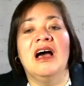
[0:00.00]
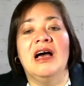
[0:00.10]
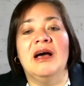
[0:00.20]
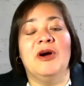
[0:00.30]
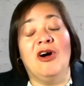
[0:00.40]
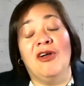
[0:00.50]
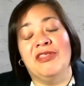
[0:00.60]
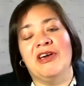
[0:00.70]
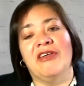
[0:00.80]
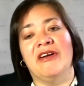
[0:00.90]

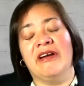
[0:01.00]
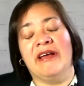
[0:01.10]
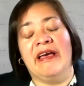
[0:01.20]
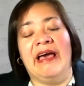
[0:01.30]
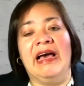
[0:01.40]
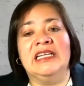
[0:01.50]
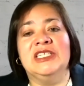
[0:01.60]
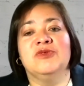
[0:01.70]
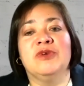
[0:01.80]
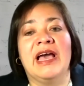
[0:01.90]
On the other
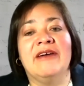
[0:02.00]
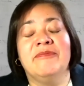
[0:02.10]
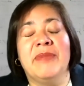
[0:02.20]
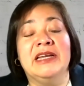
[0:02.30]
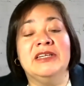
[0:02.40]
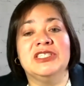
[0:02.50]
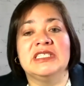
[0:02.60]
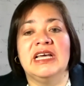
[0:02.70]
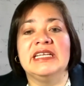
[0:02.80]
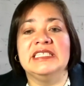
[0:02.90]
hand, we have
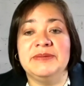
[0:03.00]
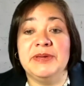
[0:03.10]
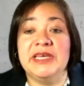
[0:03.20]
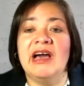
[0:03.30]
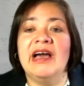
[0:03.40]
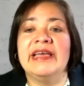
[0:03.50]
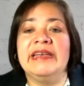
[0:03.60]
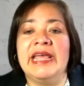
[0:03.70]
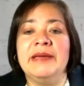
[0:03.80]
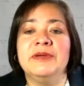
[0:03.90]
managers like
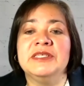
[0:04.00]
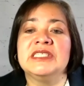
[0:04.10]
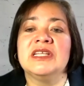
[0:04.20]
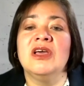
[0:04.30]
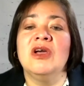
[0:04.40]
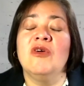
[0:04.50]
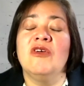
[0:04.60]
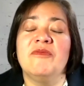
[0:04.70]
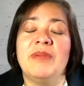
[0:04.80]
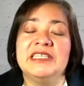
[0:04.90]
DPI and APIS
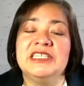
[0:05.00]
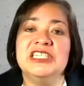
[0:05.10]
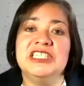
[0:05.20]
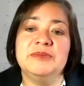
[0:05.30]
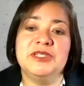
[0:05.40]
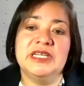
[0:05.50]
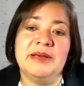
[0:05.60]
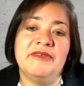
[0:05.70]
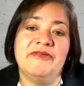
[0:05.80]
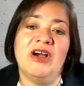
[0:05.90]
who have backed an Egyptian
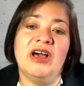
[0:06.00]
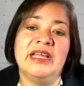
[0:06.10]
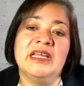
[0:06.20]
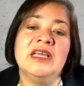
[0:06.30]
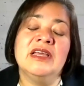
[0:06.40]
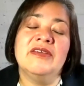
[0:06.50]
MFI